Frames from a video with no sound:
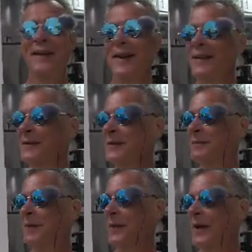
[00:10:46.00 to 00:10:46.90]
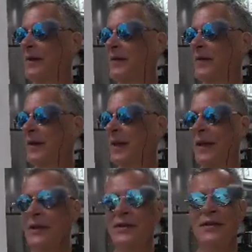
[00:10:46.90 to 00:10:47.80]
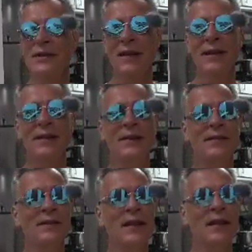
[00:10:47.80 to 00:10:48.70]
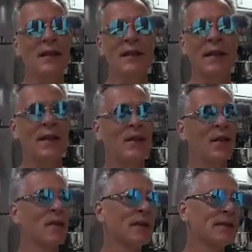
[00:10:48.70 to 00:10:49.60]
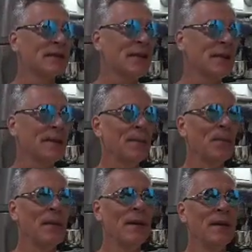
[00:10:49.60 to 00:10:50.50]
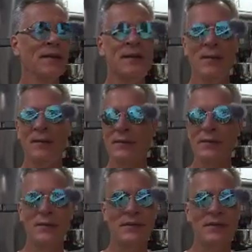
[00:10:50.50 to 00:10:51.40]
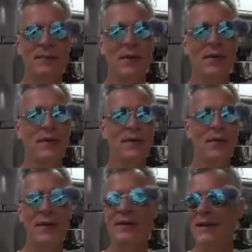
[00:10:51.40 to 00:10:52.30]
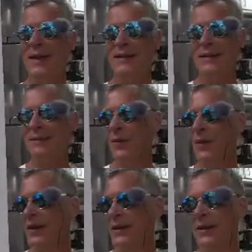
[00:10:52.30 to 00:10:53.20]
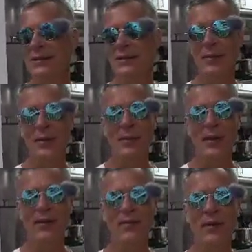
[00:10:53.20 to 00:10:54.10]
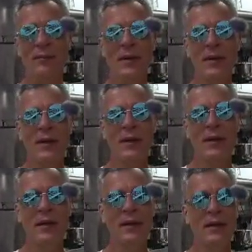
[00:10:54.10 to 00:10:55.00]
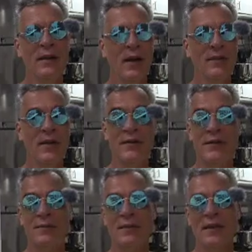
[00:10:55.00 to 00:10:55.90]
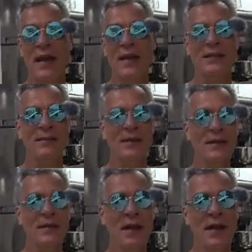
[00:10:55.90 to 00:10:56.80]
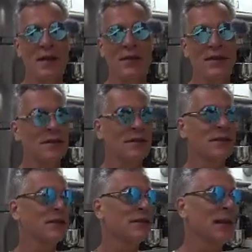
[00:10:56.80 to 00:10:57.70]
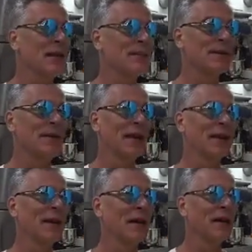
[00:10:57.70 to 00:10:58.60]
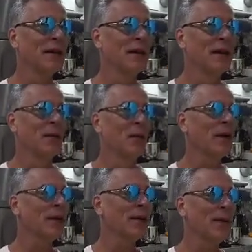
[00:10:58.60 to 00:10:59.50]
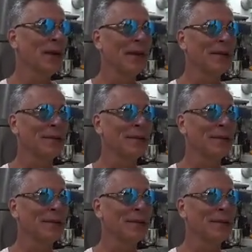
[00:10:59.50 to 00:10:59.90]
I looked at my wife, and she leaned over the seat. She was doing something on her phone. I said, ask him where I can get some propane from. You know, I figured she was going to ask him in Tagalog, and she just looked at him and said, where could we get